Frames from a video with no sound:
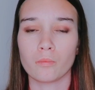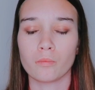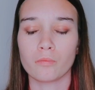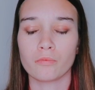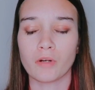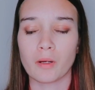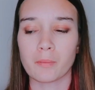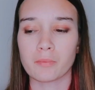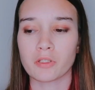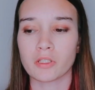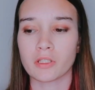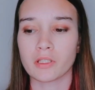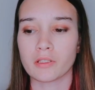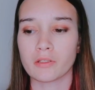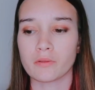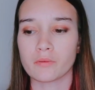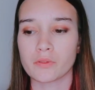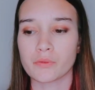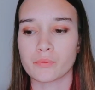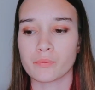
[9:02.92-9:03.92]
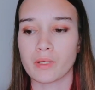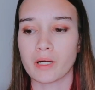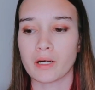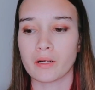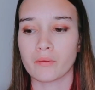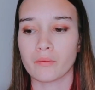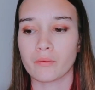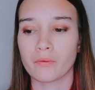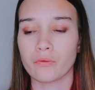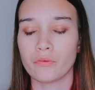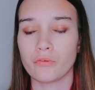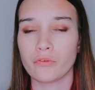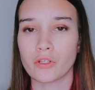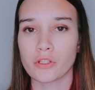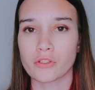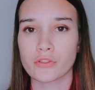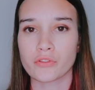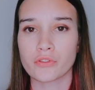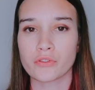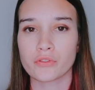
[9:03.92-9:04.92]
Frappuccino as well,
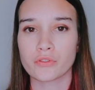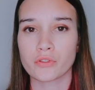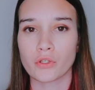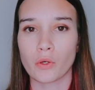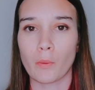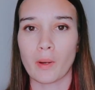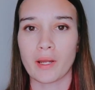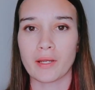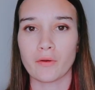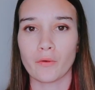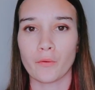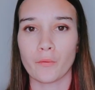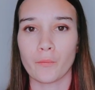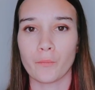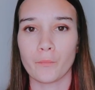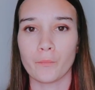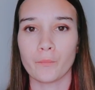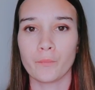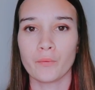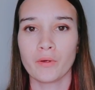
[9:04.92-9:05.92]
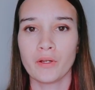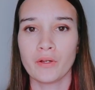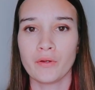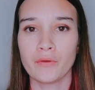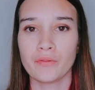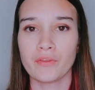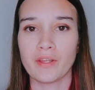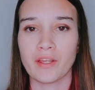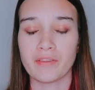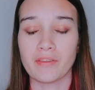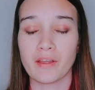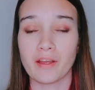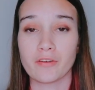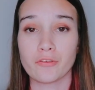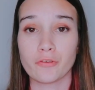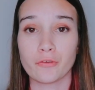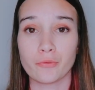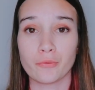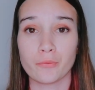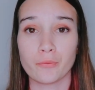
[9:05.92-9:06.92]
just so I know that they
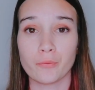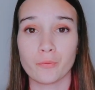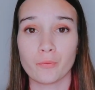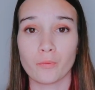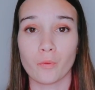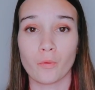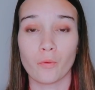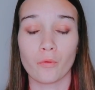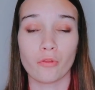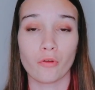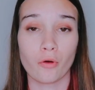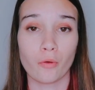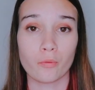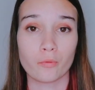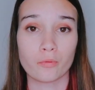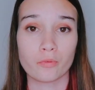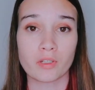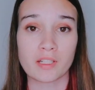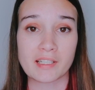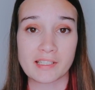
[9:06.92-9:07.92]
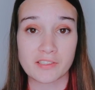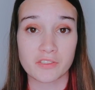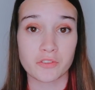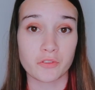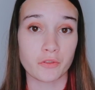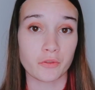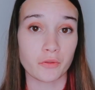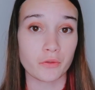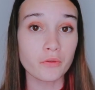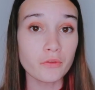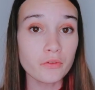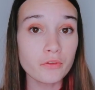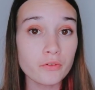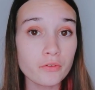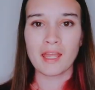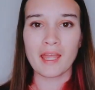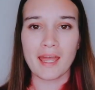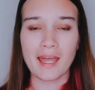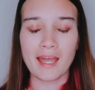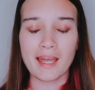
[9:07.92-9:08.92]
do or don't taste good.
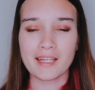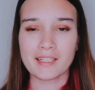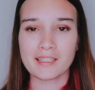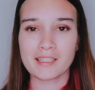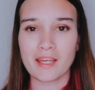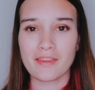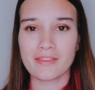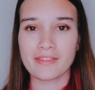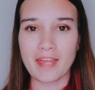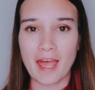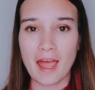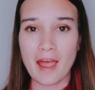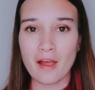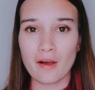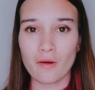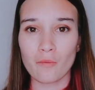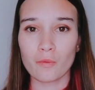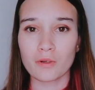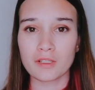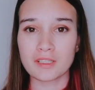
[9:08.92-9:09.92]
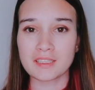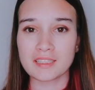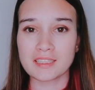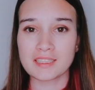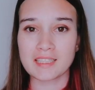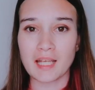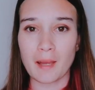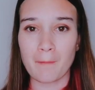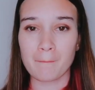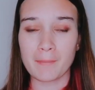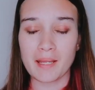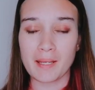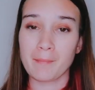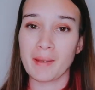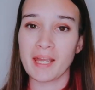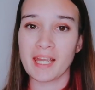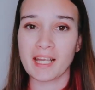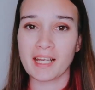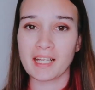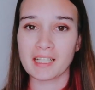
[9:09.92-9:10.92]
And that was me
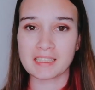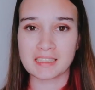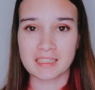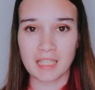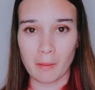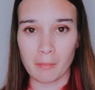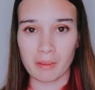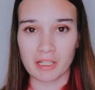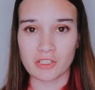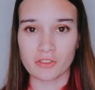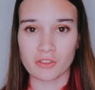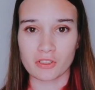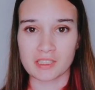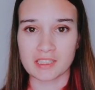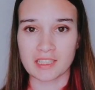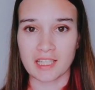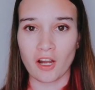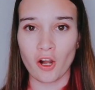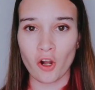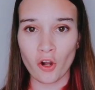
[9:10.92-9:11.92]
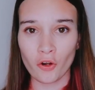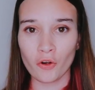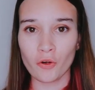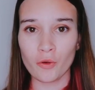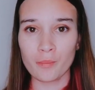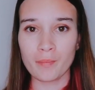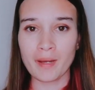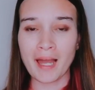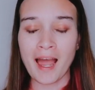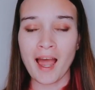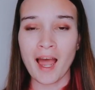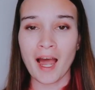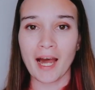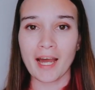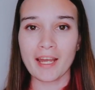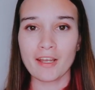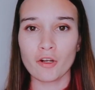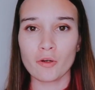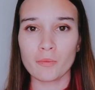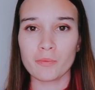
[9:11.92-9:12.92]
making Starbucks drinks at home.
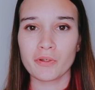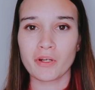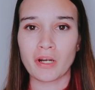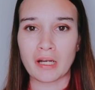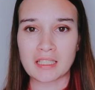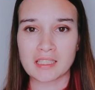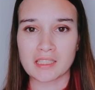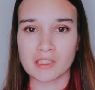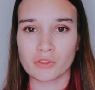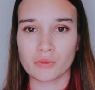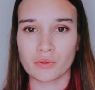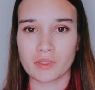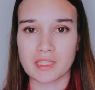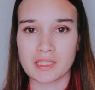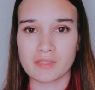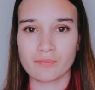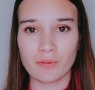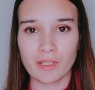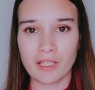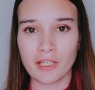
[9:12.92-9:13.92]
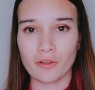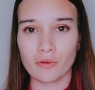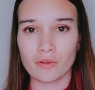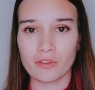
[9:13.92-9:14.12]
I hope you guys enjoyed this video.